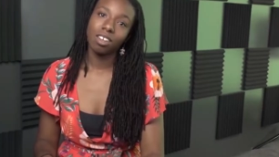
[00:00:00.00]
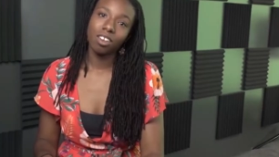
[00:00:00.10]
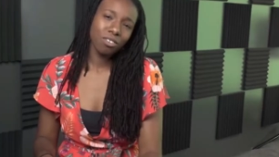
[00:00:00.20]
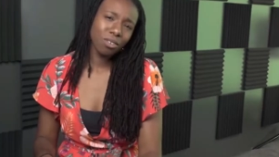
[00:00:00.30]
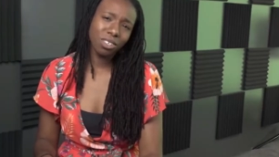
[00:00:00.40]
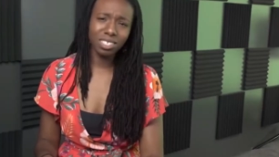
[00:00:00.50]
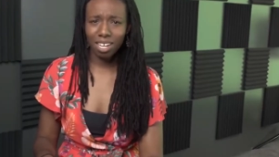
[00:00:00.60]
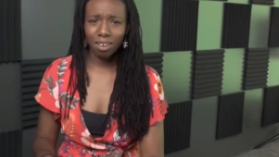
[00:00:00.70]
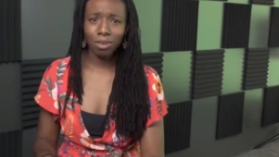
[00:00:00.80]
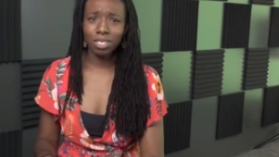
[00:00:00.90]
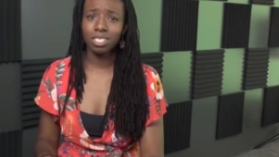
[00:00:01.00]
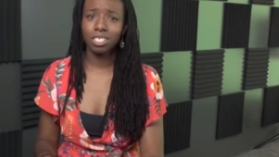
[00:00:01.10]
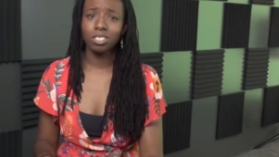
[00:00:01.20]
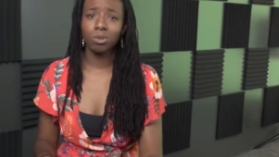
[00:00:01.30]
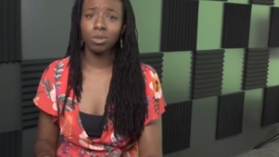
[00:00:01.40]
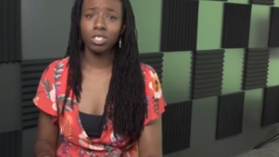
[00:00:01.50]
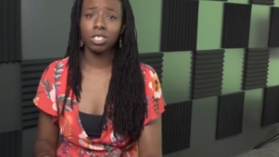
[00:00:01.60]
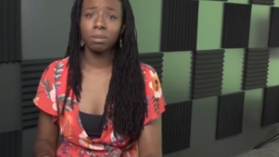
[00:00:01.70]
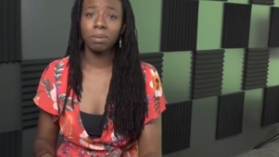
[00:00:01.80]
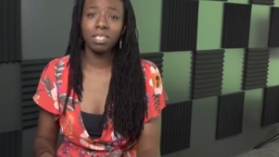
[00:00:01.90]
Of course, God wants us to
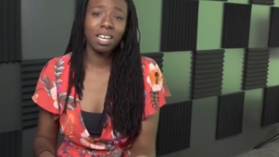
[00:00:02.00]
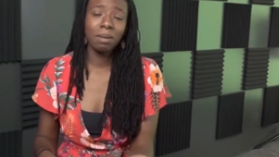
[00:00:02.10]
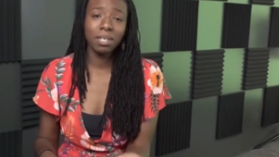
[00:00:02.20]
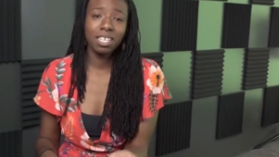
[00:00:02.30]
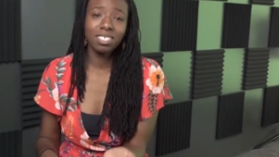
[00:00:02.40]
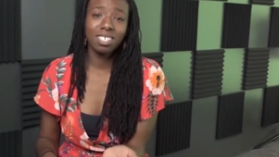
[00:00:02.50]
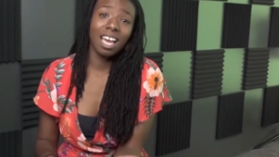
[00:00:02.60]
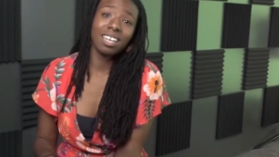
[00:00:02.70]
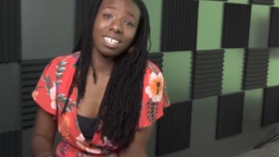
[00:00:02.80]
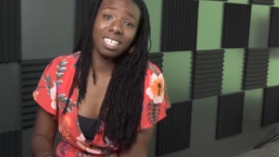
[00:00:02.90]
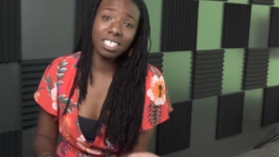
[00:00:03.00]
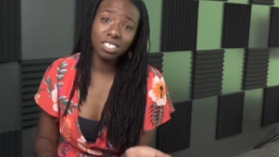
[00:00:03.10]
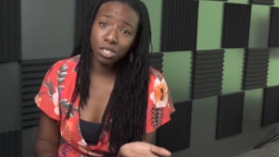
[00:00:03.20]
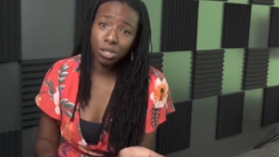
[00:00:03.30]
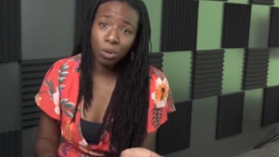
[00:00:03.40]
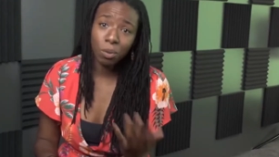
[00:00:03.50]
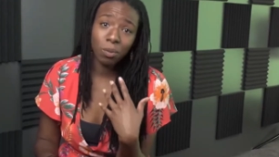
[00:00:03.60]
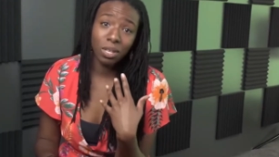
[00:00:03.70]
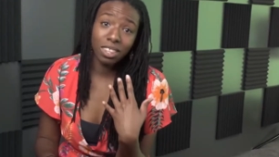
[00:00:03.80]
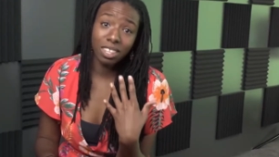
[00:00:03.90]
worship, but not because God needs to know what
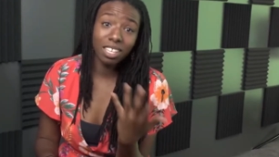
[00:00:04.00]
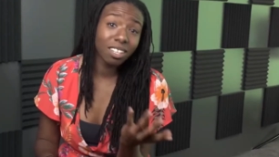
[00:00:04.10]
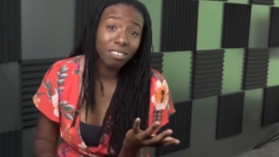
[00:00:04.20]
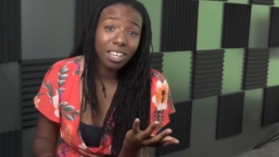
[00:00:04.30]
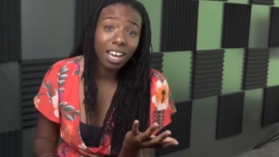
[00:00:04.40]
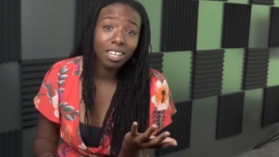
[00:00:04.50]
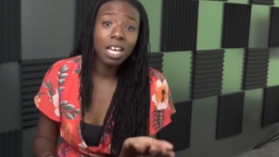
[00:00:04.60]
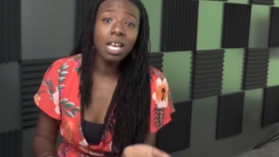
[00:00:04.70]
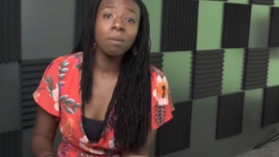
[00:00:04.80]
we think of God.